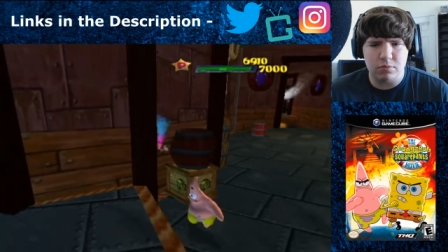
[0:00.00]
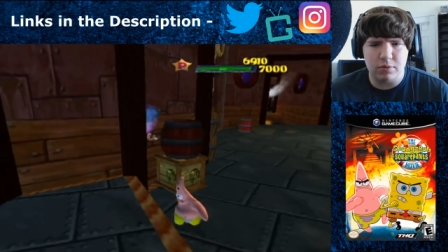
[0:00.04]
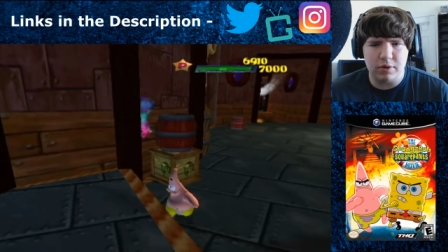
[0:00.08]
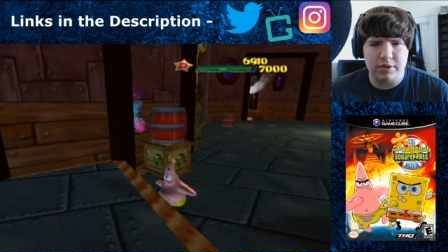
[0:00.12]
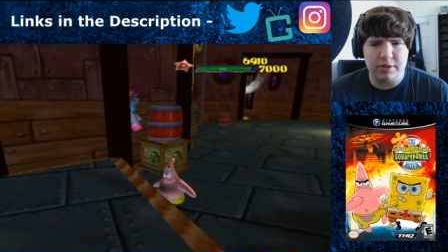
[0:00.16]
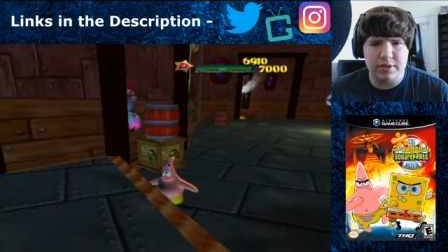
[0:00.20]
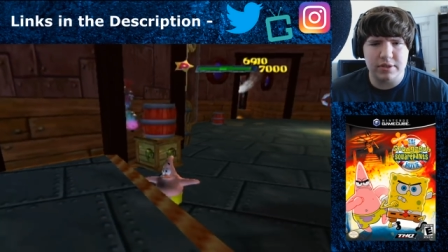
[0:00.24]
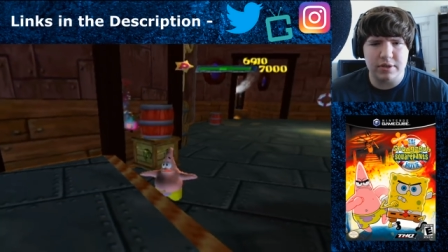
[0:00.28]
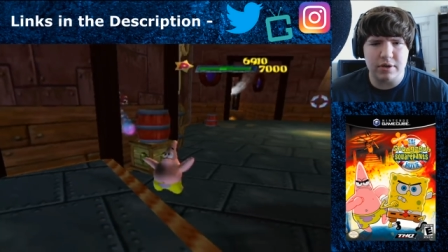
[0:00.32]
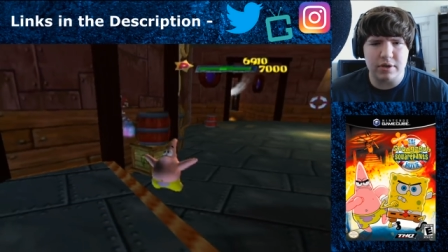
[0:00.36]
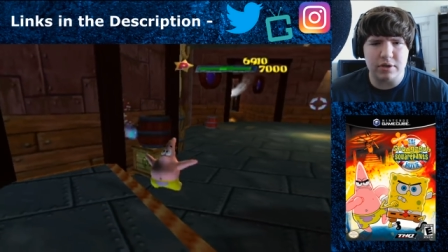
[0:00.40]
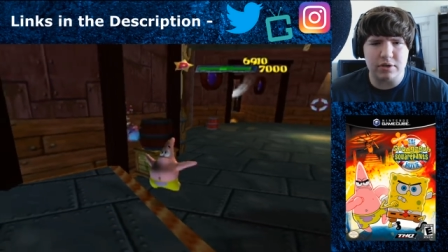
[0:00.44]

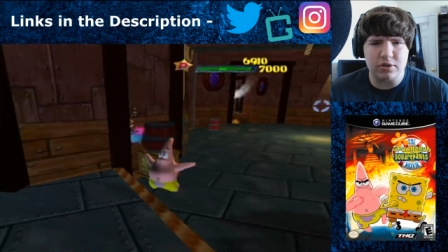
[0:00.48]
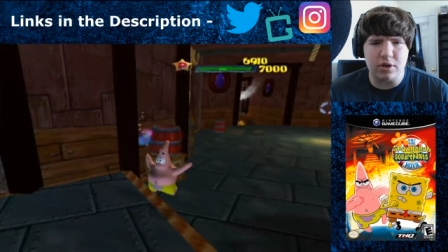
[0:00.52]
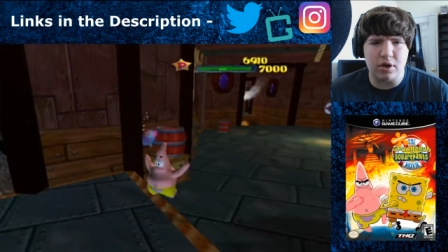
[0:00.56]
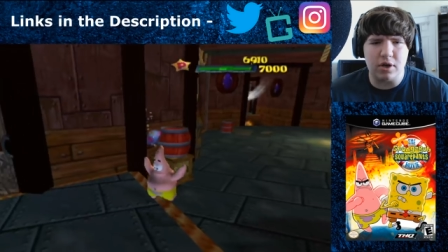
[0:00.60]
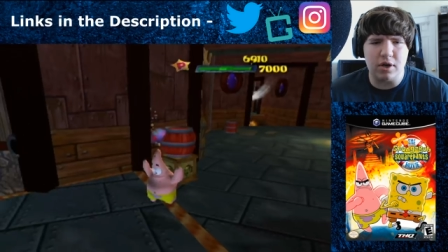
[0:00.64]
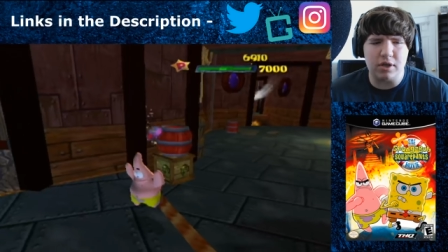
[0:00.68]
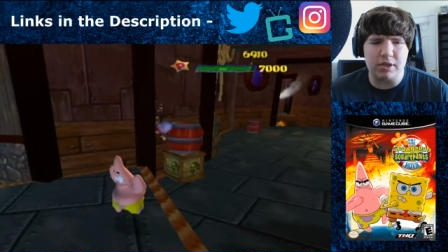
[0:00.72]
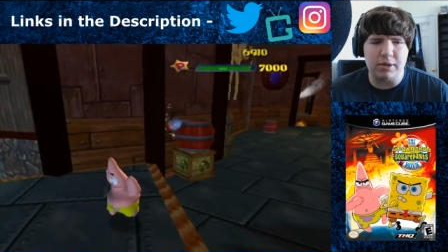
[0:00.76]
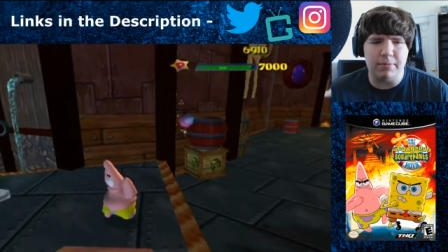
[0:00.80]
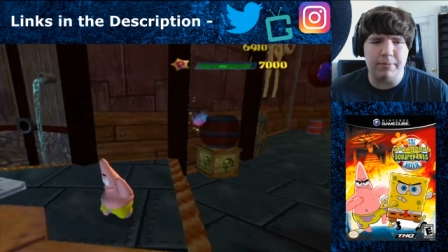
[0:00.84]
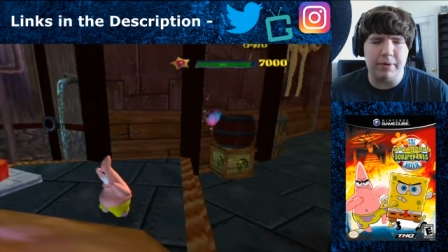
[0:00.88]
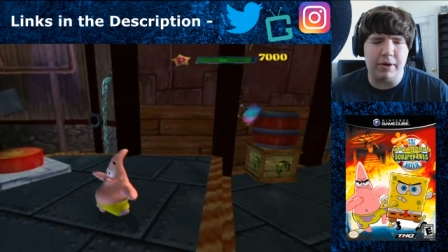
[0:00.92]
What's there to
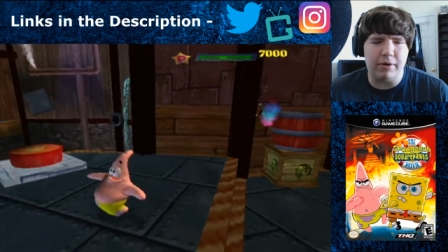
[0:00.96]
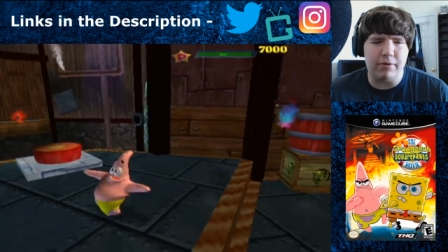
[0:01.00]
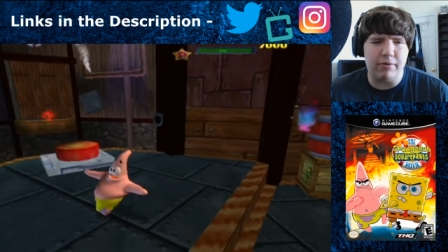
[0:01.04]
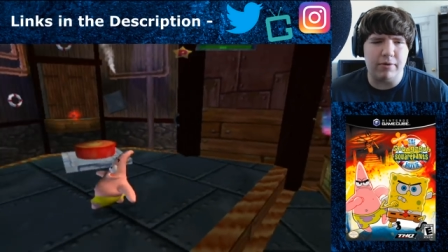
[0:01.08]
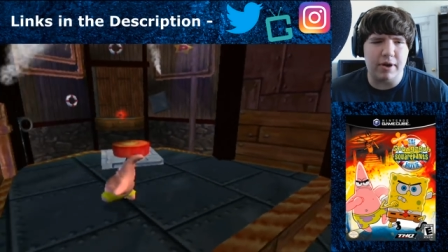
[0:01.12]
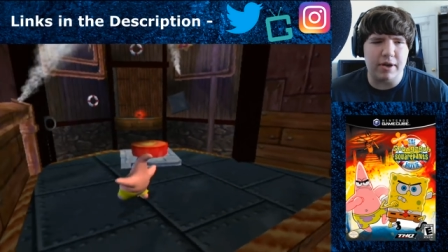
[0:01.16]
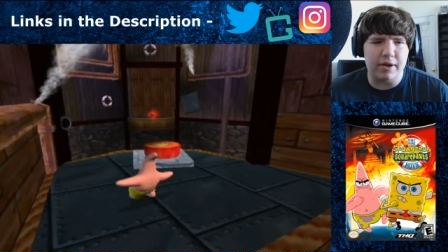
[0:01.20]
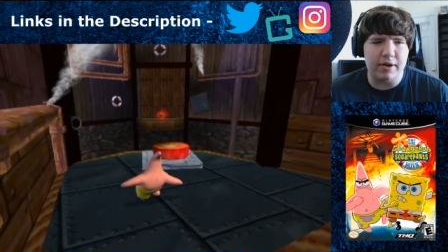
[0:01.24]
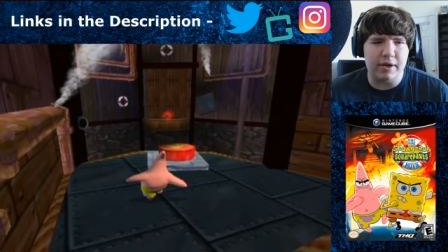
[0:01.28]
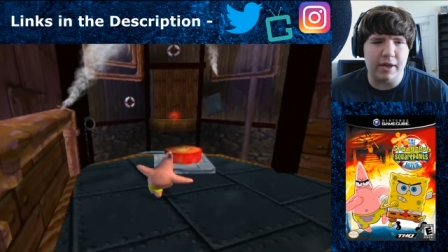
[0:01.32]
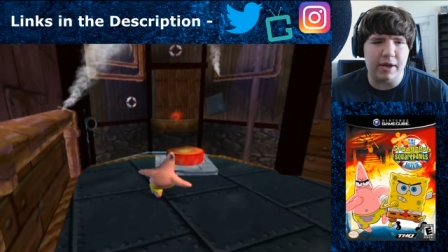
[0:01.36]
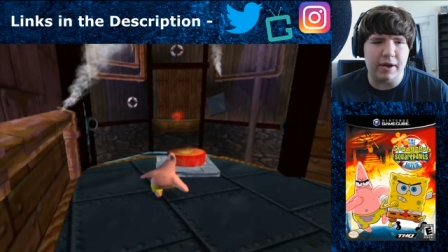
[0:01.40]
talk about
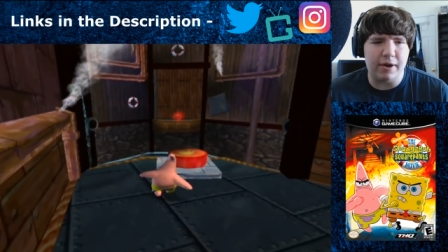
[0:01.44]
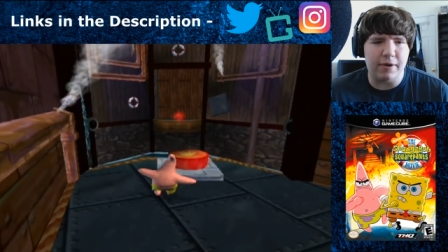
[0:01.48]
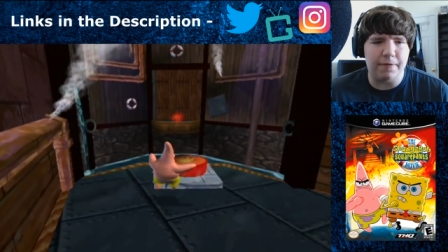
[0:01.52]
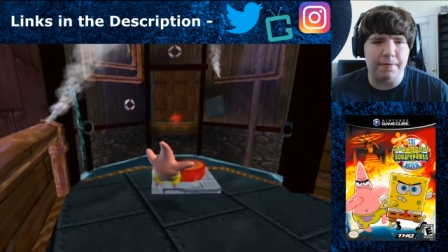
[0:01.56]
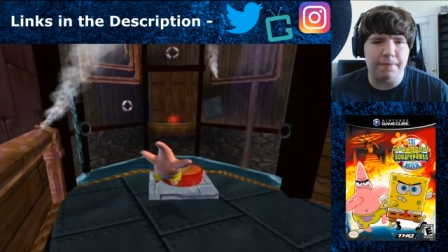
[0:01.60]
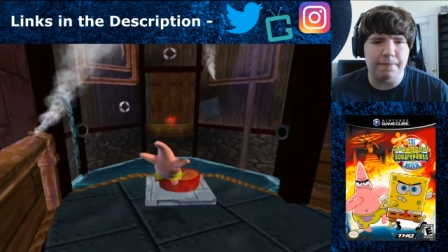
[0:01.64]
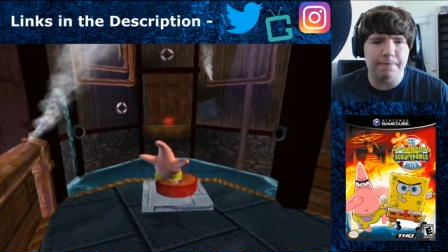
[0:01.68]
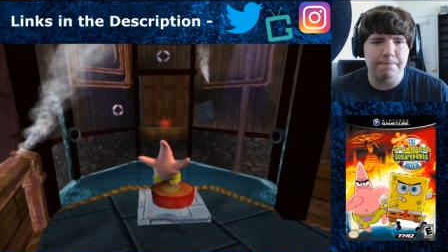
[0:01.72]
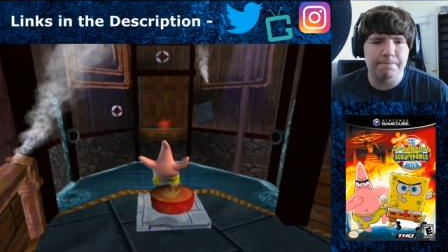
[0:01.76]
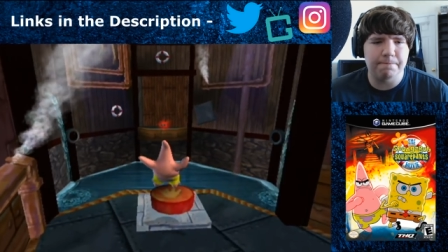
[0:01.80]
right now?